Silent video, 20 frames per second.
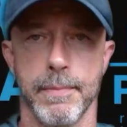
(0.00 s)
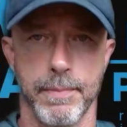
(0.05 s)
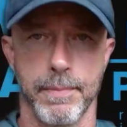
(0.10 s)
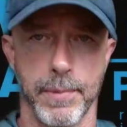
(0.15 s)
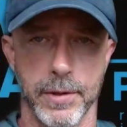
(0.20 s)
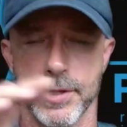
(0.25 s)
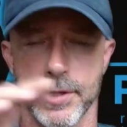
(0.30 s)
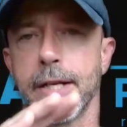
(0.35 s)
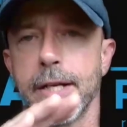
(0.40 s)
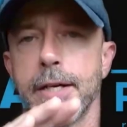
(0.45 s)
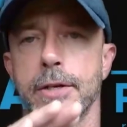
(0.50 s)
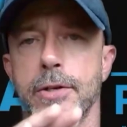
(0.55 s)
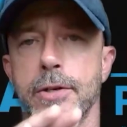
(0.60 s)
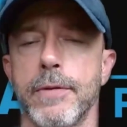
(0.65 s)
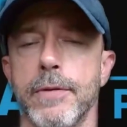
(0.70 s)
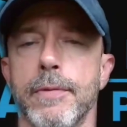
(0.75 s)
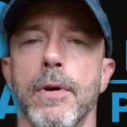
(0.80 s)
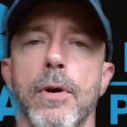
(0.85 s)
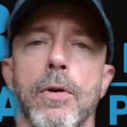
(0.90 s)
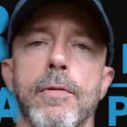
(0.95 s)

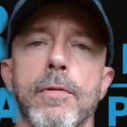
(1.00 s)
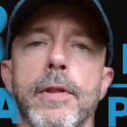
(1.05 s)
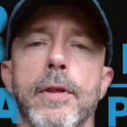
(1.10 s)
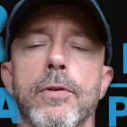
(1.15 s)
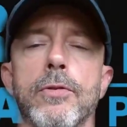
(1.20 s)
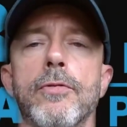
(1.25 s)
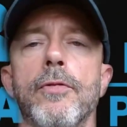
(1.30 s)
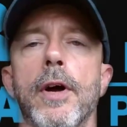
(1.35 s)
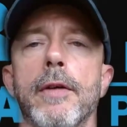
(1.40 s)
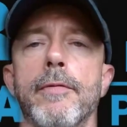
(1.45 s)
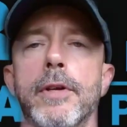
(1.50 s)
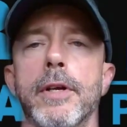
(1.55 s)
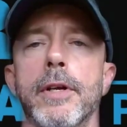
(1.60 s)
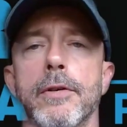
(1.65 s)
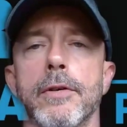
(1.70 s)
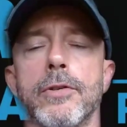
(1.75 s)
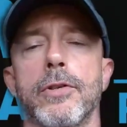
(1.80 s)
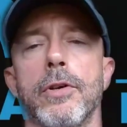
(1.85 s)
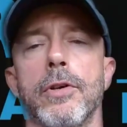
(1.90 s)
percentage over those 5 years.